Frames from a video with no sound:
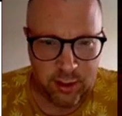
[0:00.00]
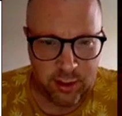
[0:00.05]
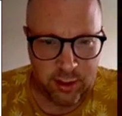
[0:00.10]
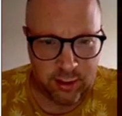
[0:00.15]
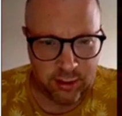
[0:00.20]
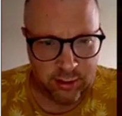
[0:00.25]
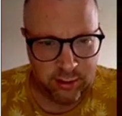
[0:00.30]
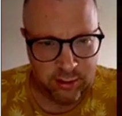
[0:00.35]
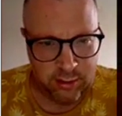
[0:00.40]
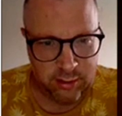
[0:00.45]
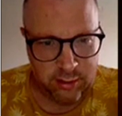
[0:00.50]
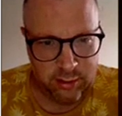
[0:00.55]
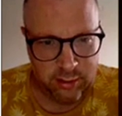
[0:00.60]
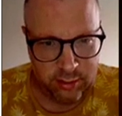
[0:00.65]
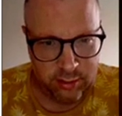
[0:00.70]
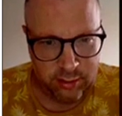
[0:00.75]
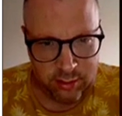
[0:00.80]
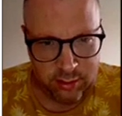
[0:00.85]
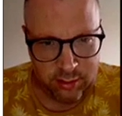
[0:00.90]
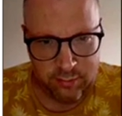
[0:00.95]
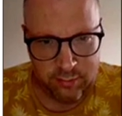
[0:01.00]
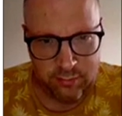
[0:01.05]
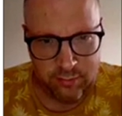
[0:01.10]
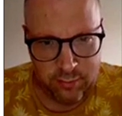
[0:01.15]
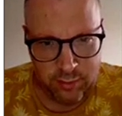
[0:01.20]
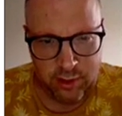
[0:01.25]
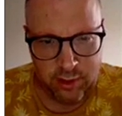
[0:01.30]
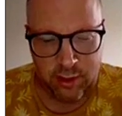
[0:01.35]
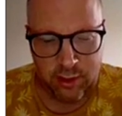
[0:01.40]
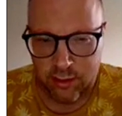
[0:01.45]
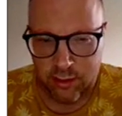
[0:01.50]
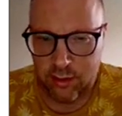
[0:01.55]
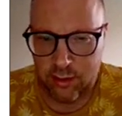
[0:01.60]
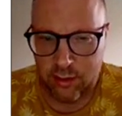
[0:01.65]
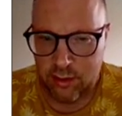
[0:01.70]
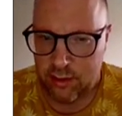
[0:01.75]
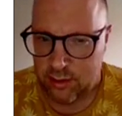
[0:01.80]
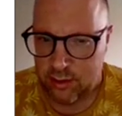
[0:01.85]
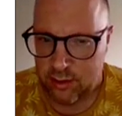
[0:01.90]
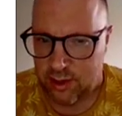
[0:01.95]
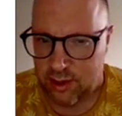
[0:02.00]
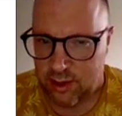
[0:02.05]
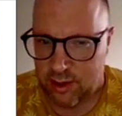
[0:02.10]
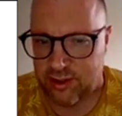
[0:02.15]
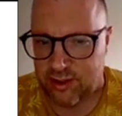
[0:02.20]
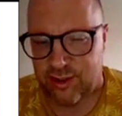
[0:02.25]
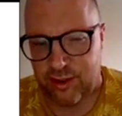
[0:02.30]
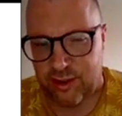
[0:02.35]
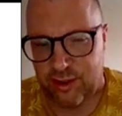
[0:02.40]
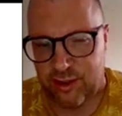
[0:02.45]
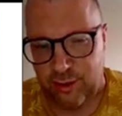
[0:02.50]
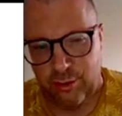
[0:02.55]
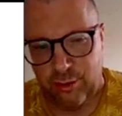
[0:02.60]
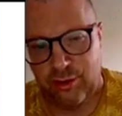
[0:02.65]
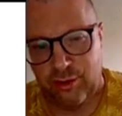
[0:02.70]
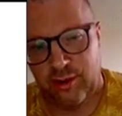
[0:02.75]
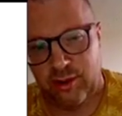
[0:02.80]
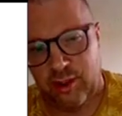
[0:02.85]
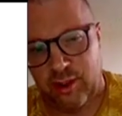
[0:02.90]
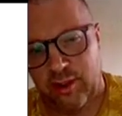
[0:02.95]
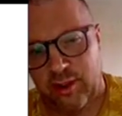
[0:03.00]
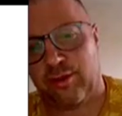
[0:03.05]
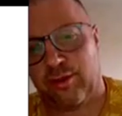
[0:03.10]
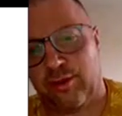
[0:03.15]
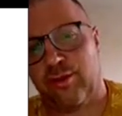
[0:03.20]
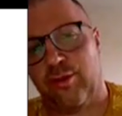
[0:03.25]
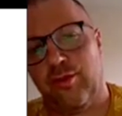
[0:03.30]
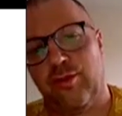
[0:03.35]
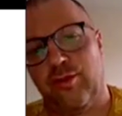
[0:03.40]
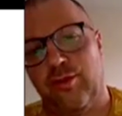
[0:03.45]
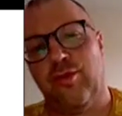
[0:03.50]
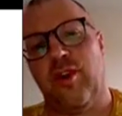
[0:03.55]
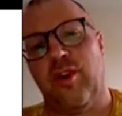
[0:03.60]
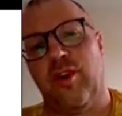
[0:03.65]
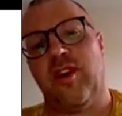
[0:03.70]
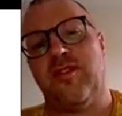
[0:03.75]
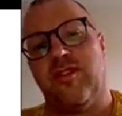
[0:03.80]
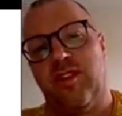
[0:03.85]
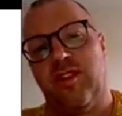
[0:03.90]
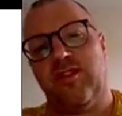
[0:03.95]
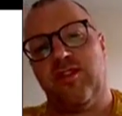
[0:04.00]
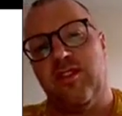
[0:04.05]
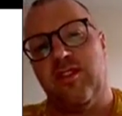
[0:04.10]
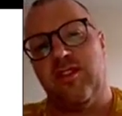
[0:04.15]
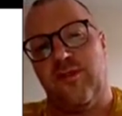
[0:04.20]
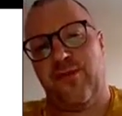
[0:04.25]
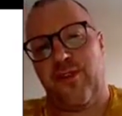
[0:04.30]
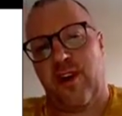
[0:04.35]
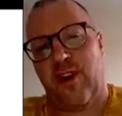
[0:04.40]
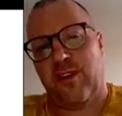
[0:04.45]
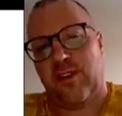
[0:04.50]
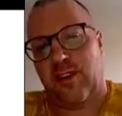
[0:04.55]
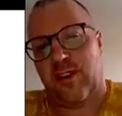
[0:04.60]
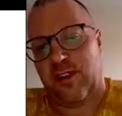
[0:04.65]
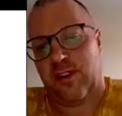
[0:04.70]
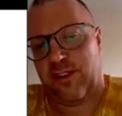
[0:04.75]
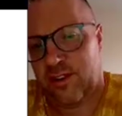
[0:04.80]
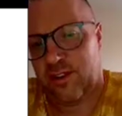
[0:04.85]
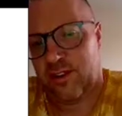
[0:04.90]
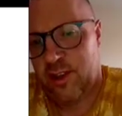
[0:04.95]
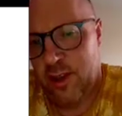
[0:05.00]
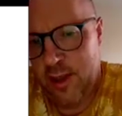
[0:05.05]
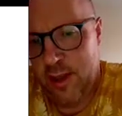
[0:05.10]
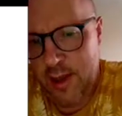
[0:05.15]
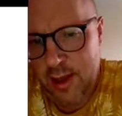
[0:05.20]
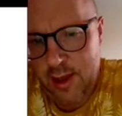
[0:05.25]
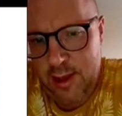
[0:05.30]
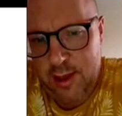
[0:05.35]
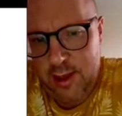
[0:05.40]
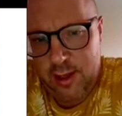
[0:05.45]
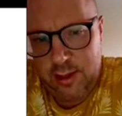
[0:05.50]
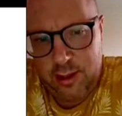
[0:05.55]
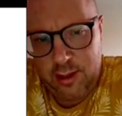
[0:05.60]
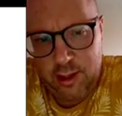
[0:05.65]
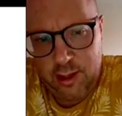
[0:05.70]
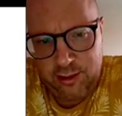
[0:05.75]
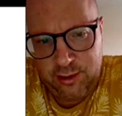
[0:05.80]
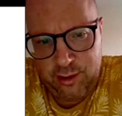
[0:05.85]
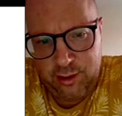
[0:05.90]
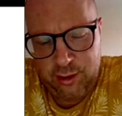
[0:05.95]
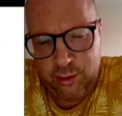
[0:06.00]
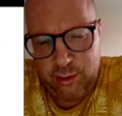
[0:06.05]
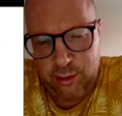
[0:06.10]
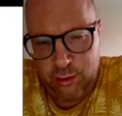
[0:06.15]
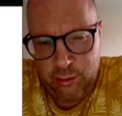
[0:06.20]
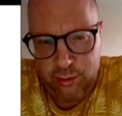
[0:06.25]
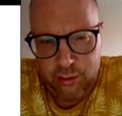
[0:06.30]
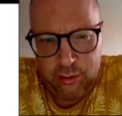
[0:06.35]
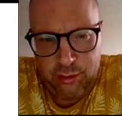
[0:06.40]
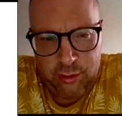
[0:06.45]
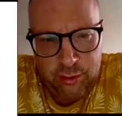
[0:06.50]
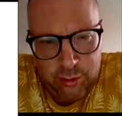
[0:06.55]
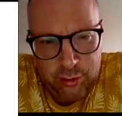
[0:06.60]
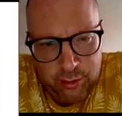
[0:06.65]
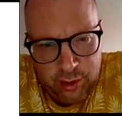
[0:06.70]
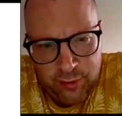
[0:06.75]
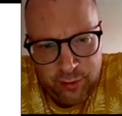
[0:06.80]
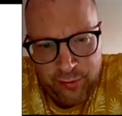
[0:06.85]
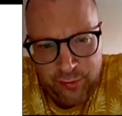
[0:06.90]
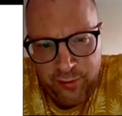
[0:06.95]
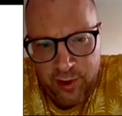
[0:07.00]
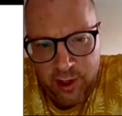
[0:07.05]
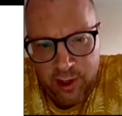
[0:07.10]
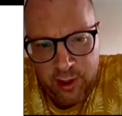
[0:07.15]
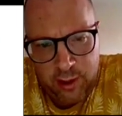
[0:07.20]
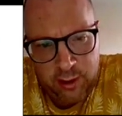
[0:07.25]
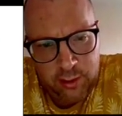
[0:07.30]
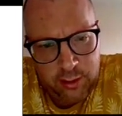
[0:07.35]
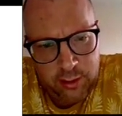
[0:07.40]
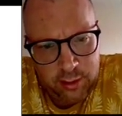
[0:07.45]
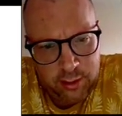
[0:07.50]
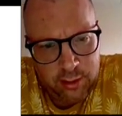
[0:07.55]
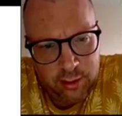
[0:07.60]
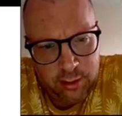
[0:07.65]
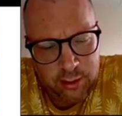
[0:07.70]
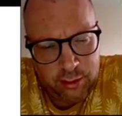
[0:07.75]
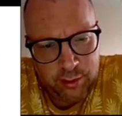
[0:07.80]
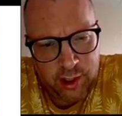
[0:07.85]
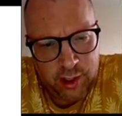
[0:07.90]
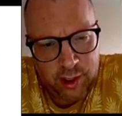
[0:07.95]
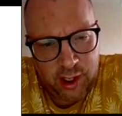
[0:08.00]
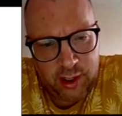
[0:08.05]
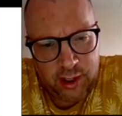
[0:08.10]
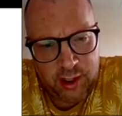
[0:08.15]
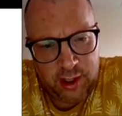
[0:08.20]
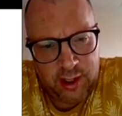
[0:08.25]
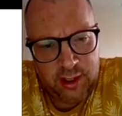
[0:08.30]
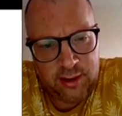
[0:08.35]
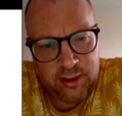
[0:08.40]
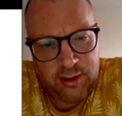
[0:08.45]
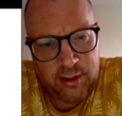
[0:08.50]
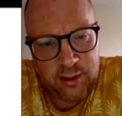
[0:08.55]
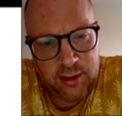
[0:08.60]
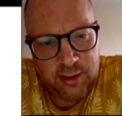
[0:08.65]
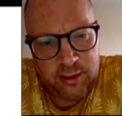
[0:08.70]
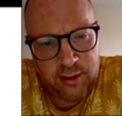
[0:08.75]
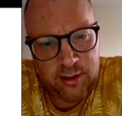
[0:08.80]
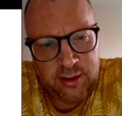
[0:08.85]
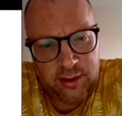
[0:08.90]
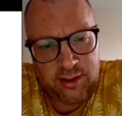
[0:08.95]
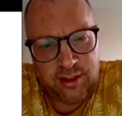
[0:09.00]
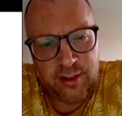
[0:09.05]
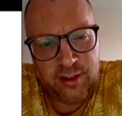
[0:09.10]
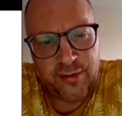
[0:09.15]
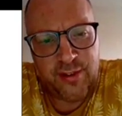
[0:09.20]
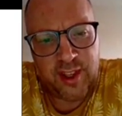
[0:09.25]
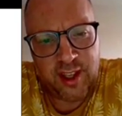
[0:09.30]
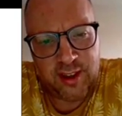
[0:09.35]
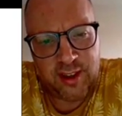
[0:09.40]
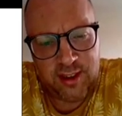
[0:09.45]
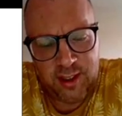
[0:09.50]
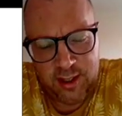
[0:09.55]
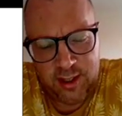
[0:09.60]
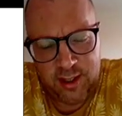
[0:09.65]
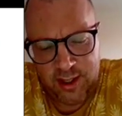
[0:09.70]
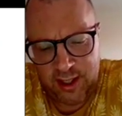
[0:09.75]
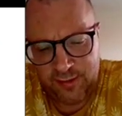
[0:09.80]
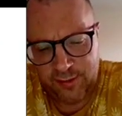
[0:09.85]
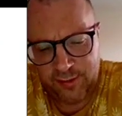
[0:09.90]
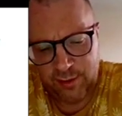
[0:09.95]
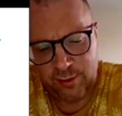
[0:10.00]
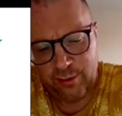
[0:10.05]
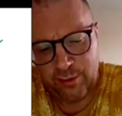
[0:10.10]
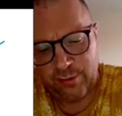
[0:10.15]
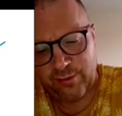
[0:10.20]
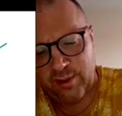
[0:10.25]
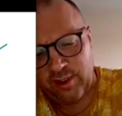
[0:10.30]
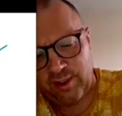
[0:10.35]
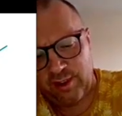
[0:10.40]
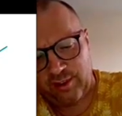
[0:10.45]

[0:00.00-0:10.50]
And yeah, this is used to assess and define the risk, and also to define, to calculate the severity level